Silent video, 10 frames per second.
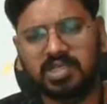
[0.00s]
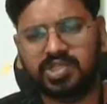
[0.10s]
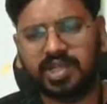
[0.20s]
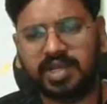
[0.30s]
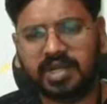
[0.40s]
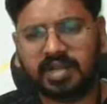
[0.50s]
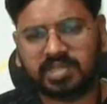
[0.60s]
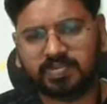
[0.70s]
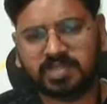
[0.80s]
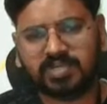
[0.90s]
generator
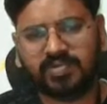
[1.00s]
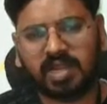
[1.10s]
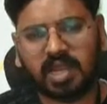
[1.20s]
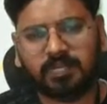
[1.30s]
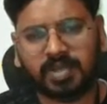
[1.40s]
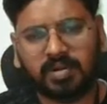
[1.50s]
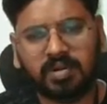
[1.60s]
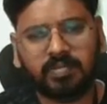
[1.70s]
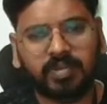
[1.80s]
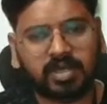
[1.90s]
expression will help you
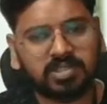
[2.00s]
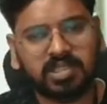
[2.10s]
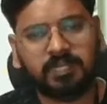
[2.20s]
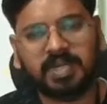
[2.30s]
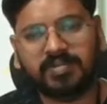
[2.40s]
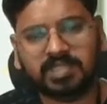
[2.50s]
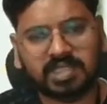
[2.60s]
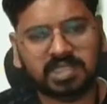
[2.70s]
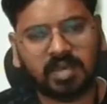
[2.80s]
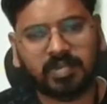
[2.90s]
out, because in the previous
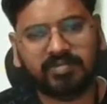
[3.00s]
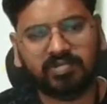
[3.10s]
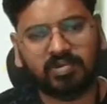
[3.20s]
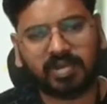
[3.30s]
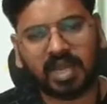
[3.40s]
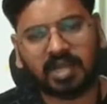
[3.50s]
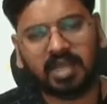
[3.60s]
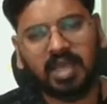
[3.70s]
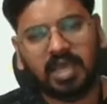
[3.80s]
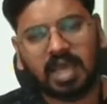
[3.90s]
example, if you look at,
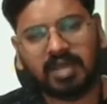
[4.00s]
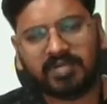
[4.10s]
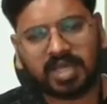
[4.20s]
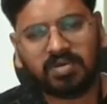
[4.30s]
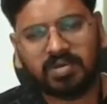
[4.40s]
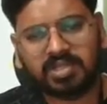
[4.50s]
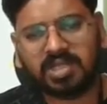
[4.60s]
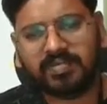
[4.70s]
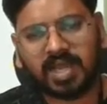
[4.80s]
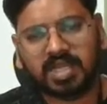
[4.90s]
I have taken only
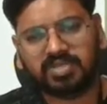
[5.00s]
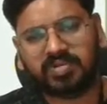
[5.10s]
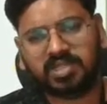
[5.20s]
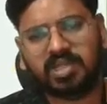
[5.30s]
3 values. For 3